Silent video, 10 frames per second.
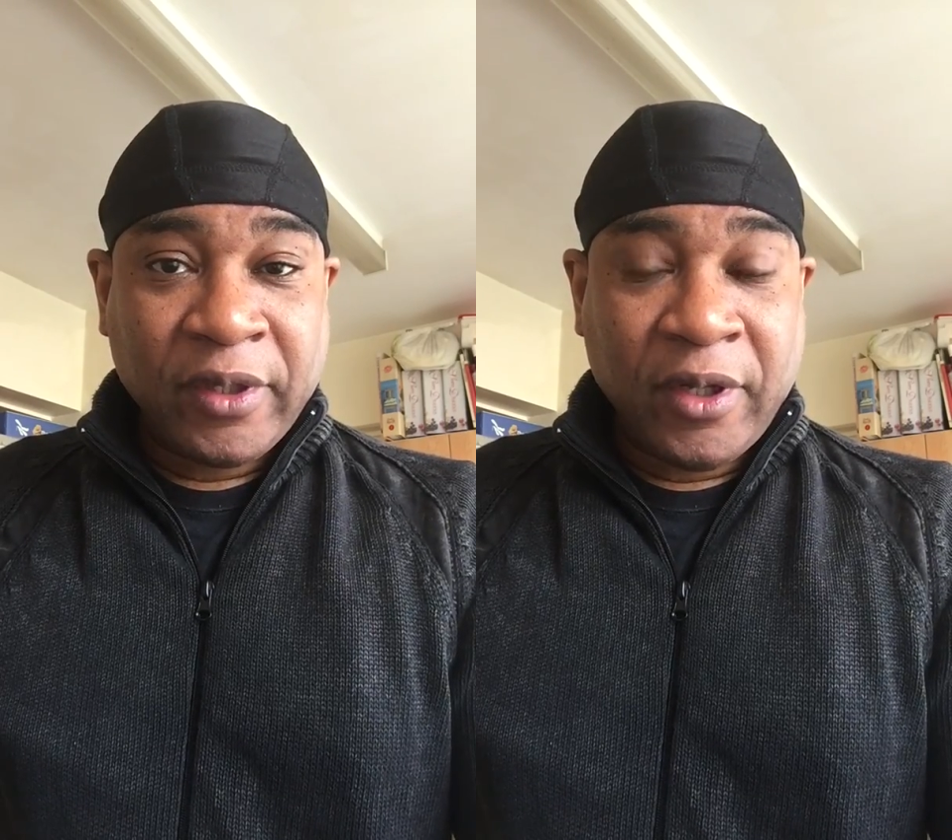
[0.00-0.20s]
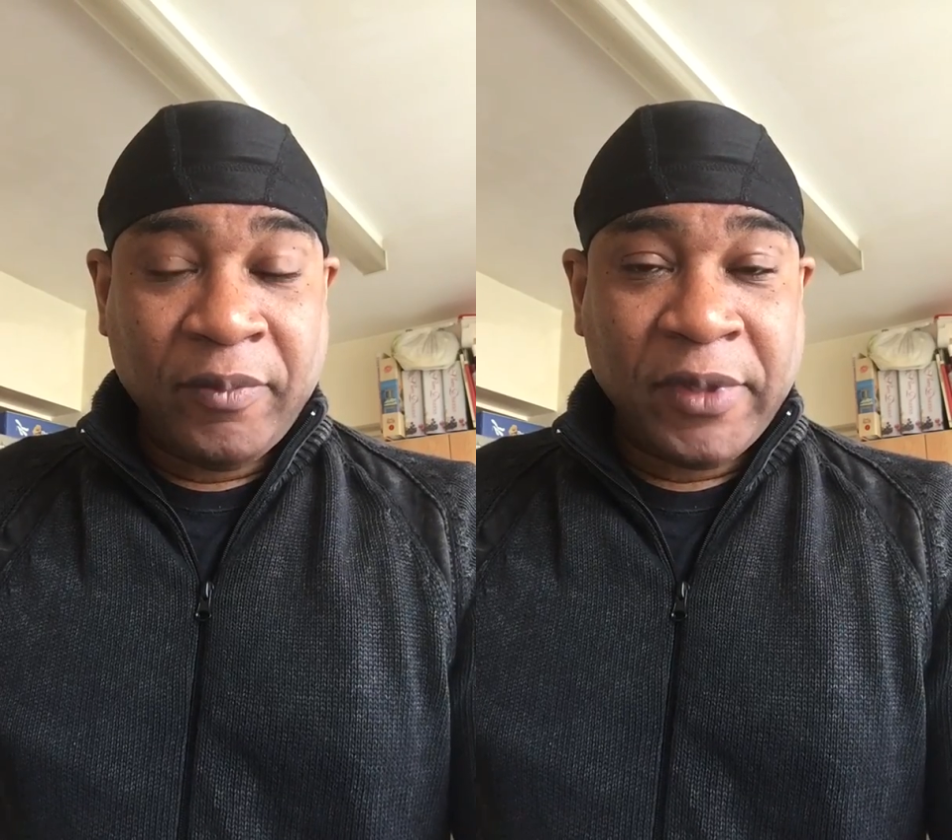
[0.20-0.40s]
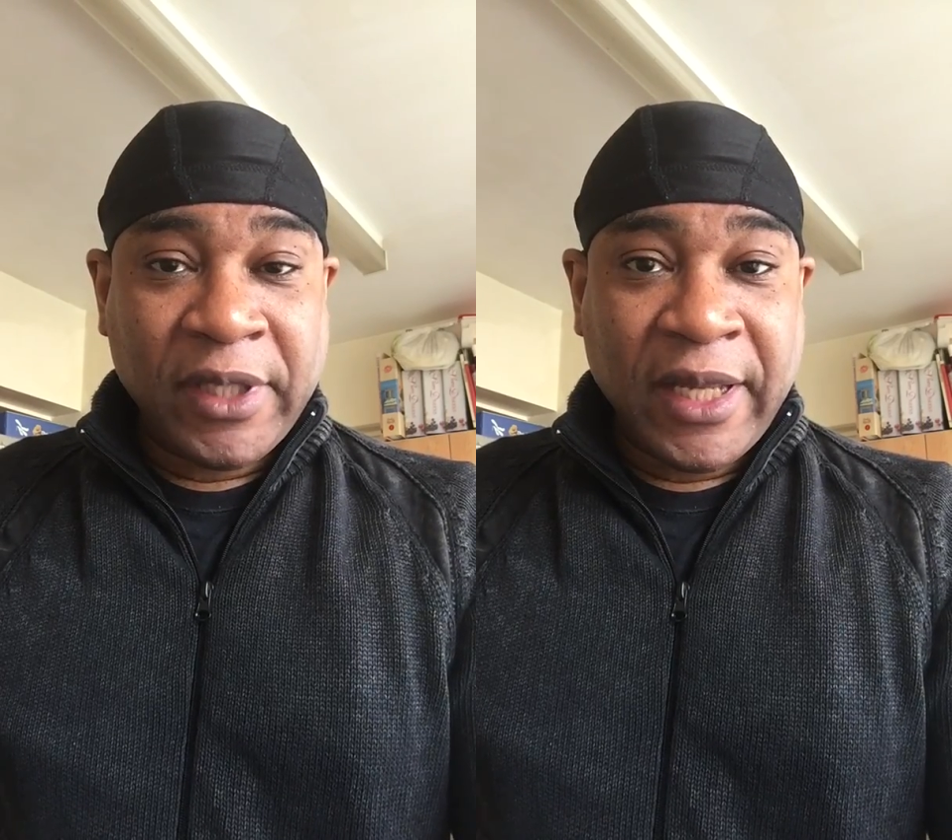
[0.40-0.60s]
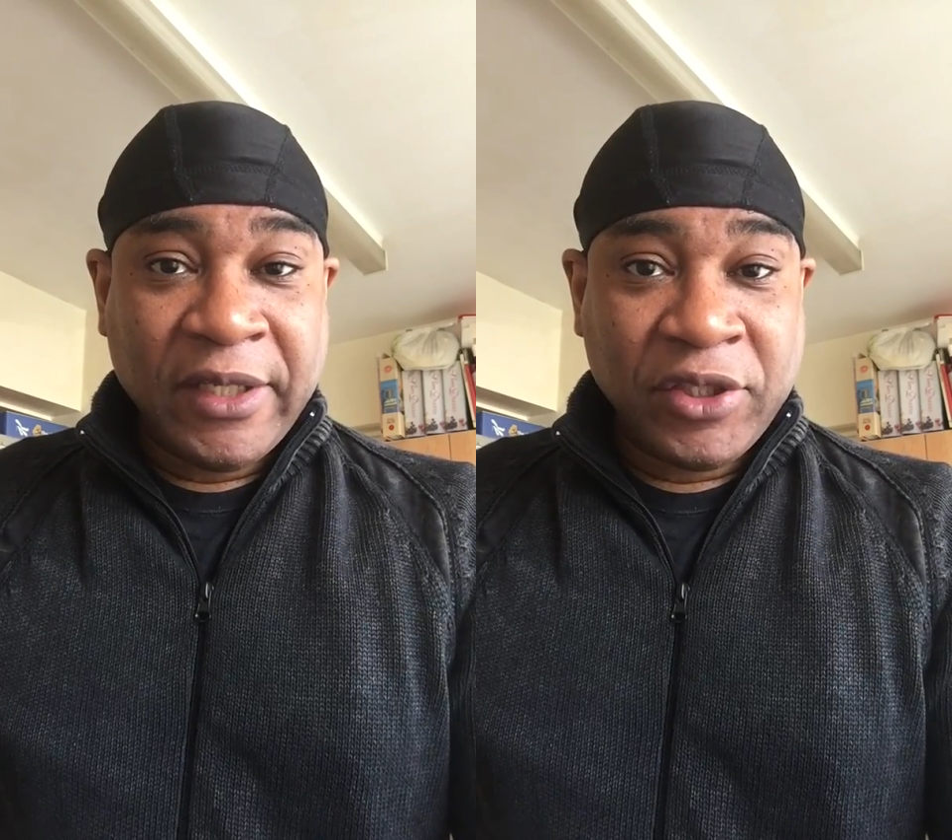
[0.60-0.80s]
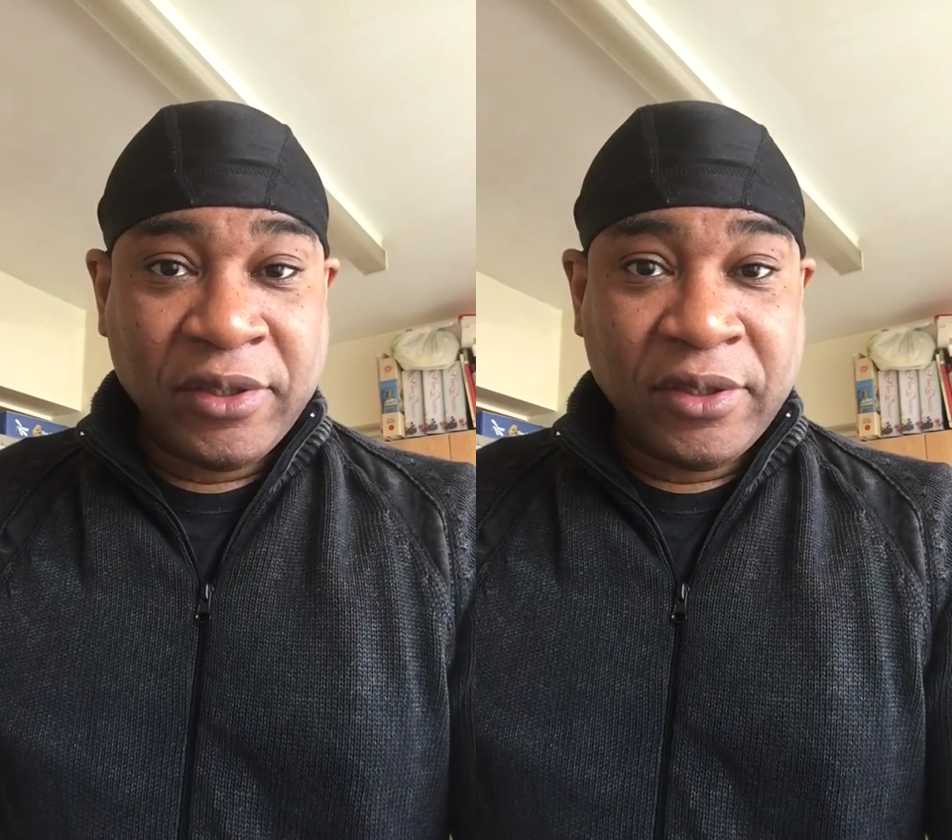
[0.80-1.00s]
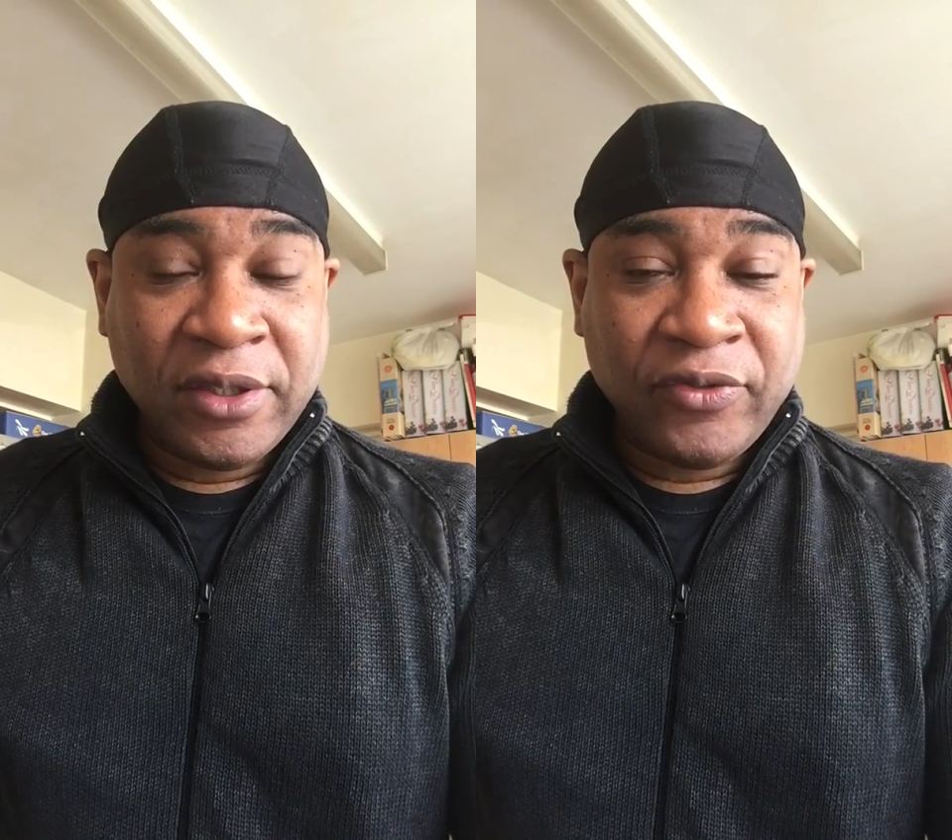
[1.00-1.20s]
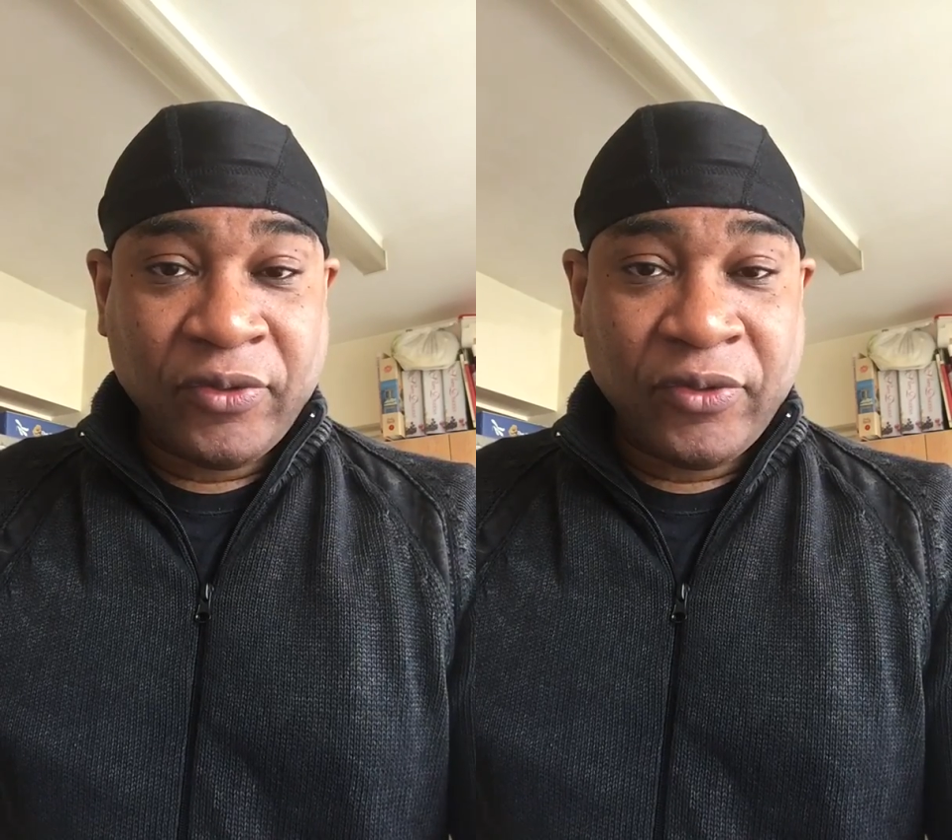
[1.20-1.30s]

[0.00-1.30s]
complications